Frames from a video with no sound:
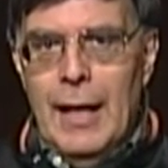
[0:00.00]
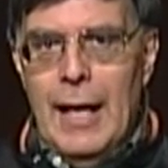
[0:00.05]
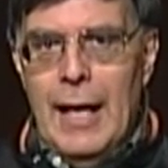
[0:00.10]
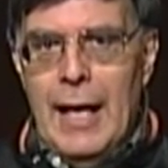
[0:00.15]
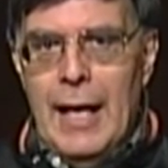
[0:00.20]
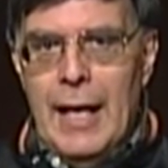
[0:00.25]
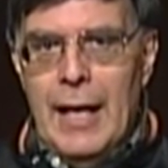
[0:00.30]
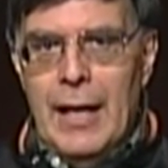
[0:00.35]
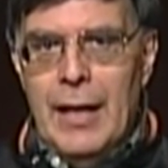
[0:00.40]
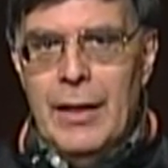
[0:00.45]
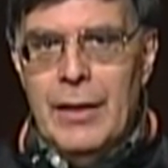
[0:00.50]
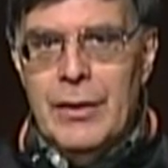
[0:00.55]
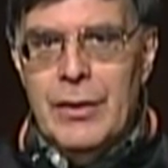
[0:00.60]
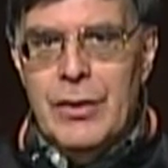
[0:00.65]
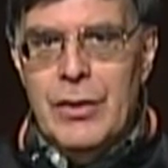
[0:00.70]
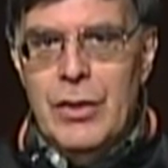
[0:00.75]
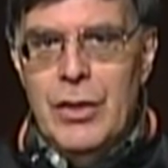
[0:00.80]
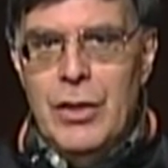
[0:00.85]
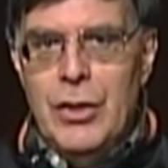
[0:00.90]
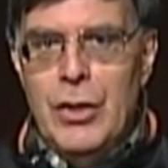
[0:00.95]
And
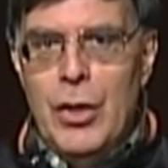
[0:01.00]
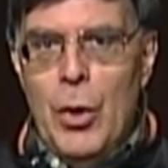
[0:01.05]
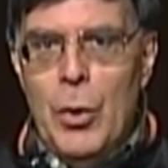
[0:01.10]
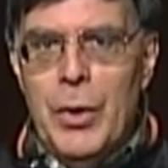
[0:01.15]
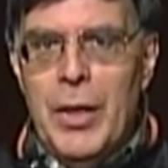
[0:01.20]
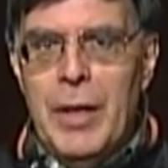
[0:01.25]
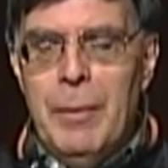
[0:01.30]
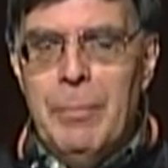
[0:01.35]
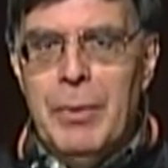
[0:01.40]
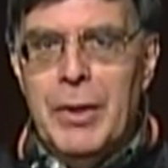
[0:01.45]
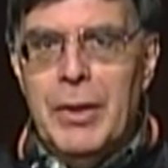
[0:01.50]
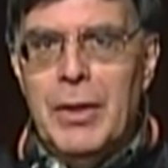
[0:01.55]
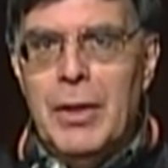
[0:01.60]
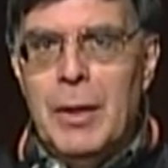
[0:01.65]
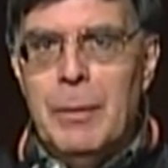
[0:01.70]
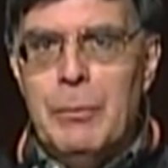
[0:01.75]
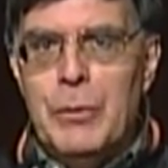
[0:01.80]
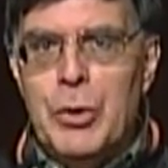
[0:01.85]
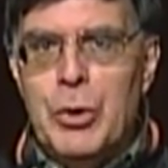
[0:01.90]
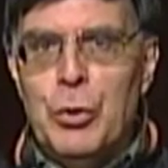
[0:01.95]
Yogi
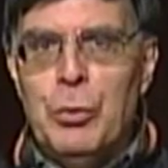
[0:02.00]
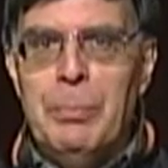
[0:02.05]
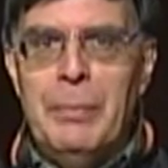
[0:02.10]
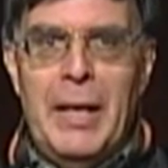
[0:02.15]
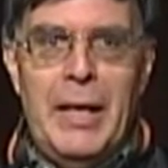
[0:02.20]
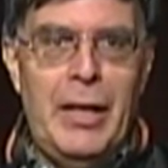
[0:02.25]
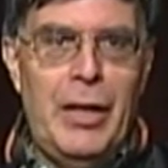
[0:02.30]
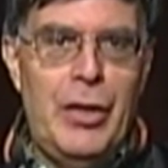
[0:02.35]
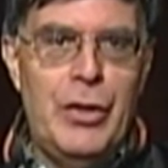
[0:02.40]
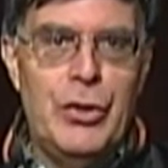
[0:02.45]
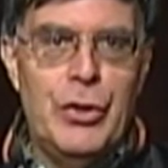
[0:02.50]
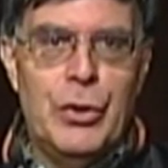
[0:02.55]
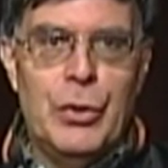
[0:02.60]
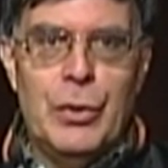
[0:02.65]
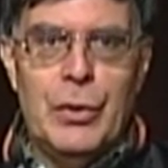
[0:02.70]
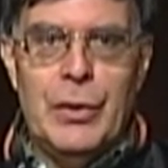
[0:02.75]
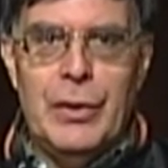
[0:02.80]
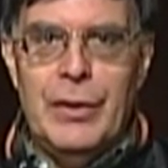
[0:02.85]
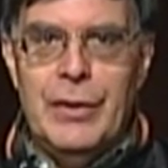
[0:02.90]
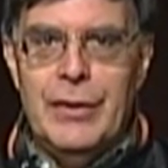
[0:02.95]
becomes your
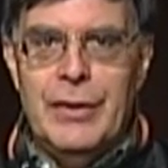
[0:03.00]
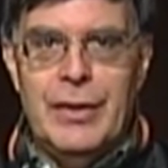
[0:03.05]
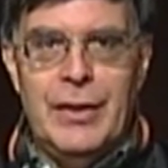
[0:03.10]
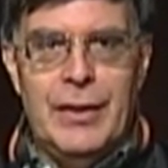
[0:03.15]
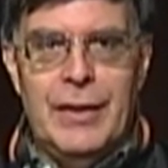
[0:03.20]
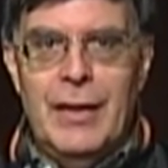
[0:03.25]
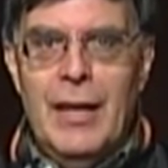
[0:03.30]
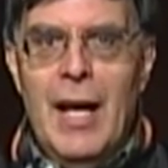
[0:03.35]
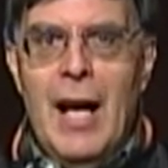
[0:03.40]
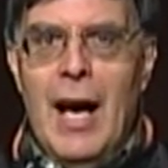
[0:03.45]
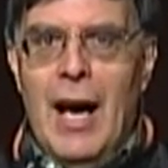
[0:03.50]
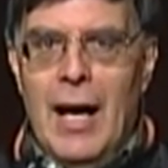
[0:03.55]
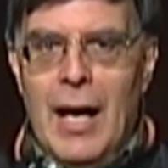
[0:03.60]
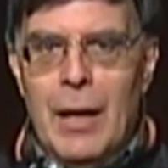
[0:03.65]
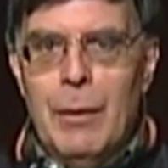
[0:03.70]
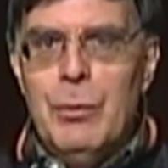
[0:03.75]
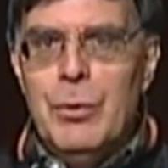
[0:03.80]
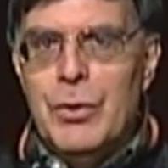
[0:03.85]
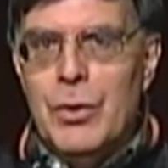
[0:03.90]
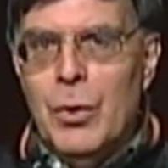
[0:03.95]
manager. And uh,
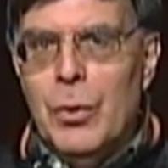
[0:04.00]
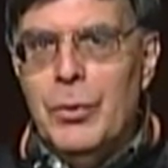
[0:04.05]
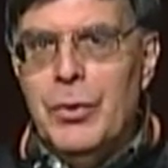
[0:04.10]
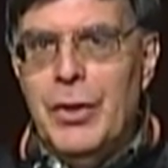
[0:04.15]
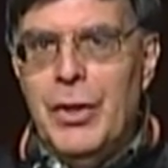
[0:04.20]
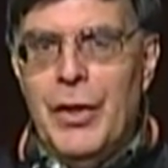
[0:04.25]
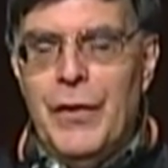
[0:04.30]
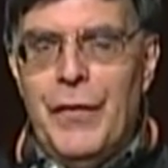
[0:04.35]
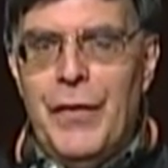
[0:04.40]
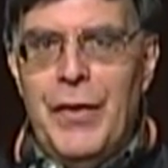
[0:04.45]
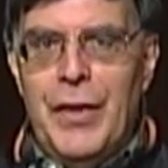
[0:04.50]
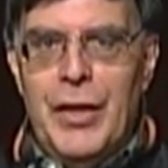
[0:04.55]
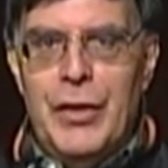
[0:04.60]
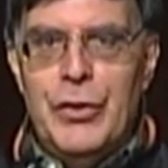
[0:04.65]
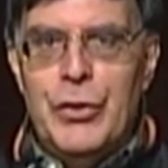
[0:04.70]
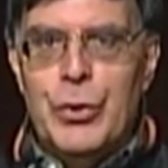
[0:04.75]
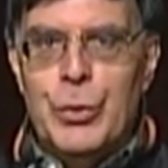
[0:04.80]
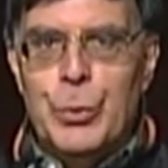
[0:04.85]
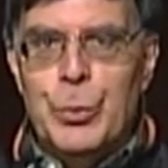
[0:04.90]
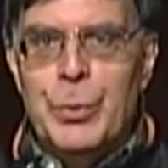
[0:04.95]
I was old enough
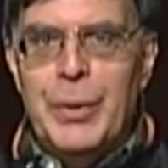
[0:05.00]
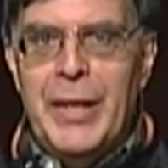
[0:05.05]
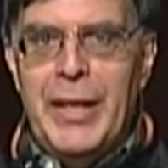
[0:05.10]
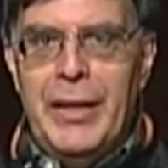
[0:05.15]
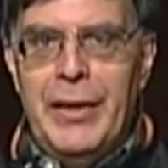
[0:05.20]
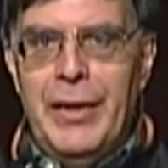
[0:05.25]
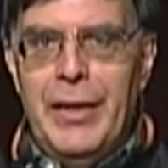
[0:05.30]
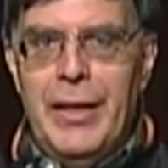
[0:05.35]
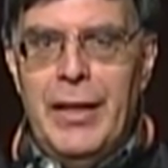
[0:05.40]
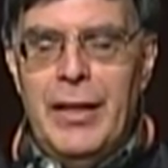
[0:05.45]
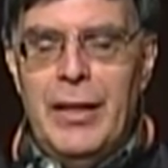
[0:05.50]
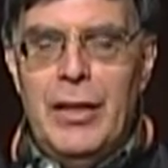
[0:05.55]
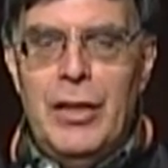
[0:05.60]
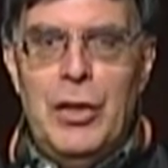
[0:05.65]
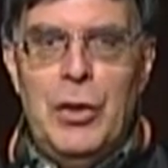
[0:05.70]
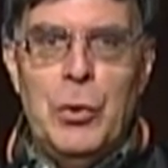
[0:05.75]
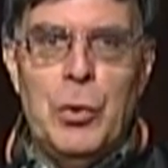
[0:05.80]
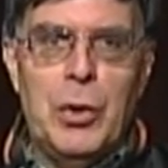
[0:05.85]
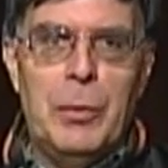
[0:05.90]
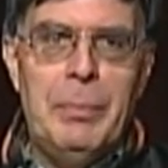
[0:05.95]
then to read the
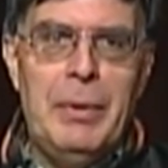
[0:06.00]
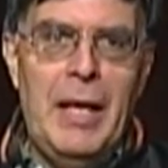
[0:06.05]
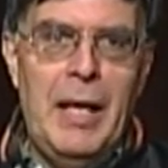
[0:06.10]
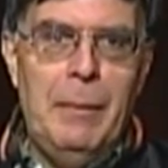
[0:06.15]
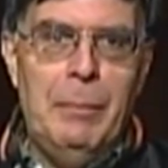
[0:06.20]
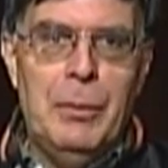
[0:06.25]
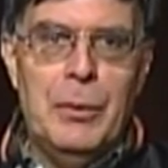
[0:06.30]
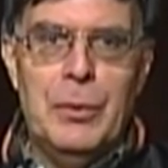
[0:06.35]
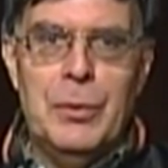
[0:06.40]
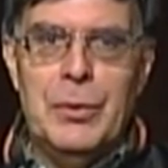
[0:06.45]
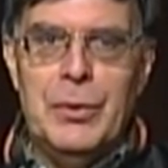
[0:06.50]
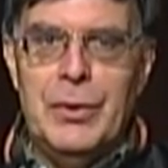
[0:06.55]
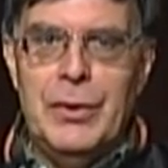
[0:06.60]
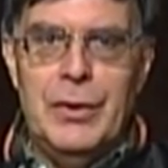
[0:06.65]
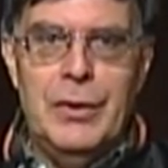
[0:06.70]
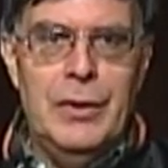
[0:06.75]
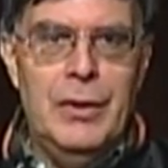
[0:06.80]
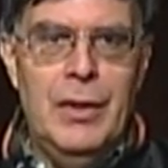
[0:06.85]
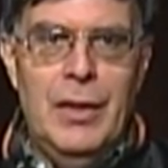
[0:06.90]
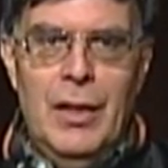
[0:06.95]
New York papers
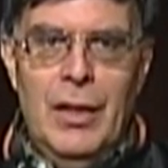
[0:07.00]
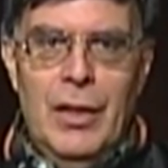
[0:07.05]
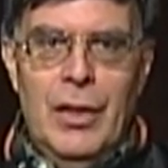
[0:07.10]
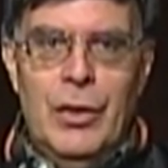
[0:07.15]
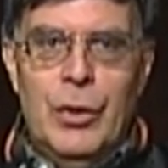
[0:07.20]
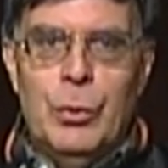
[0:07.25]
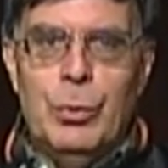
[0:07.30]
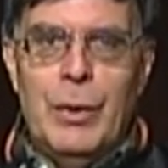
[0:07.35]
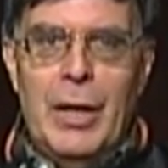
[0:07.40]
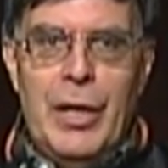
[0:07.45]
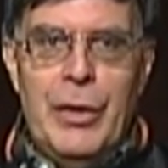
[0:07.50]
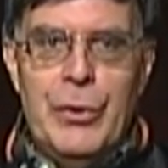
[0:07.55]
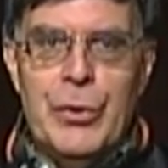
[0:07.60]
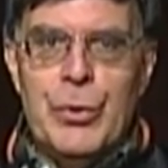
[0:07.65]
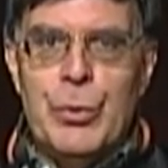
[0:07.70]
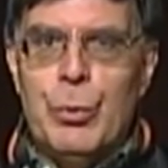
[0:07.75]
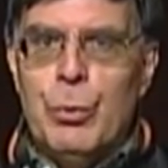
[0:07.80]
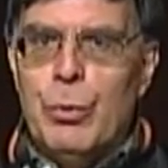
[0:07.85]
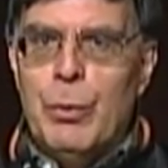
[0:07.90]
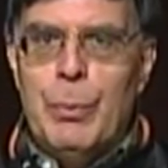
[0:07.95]
and the
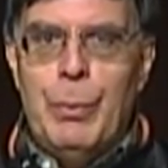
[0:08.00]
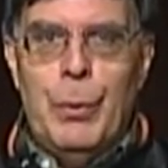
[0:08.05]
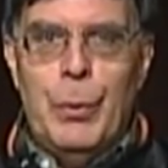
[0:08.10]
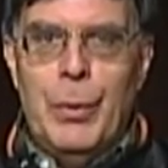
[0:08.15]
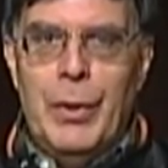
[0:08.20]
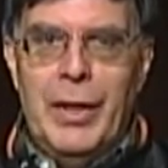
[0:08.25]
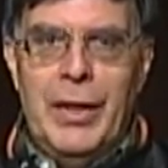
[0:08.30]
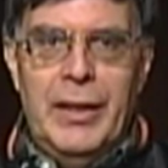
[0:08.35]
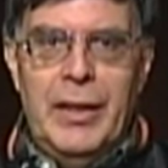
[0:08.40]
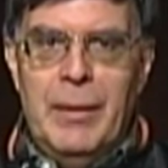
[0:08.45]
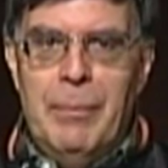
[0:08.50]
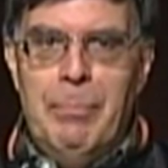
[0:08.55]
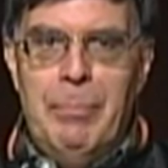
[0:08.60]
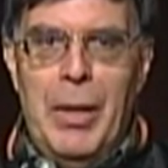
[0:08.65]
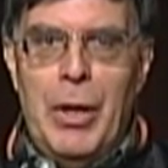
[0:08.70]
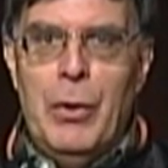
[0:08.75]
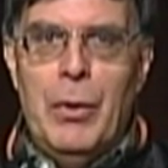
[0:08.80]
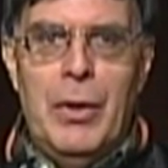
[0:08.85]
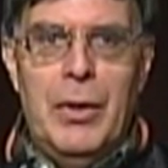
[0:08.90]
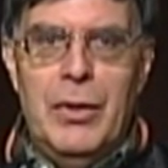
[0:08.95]
writers were reporting that
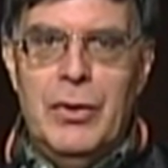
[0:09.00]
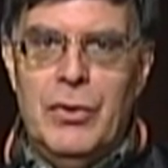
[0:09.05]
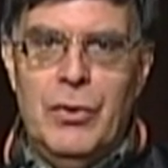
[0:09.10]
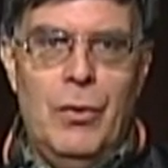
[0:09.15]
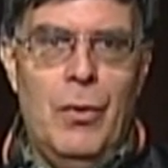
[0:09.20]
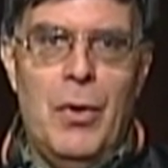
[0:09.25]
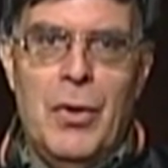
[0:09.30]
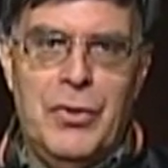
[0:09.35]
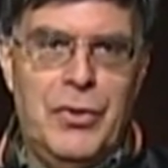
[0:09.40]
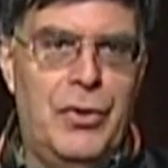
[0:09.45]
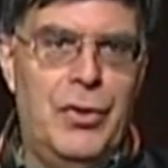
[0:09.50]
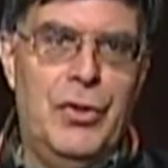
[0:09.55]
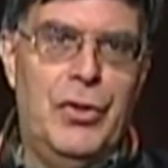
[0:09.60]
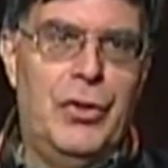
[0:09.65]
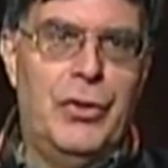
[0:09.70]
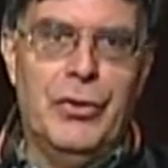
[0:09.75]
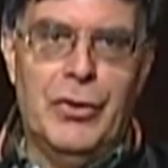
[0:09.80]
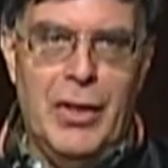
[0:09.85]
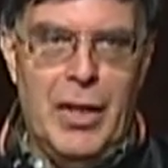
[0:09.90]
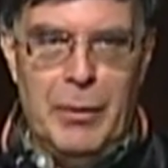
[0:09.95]
Berra has lost
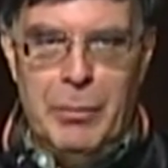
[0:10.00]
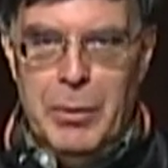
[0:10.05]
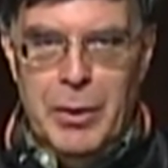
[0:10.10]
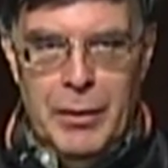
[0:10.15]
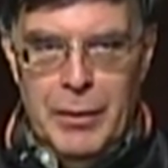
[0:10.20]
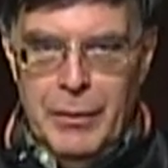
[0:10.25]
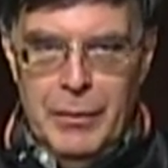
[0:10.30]
this club.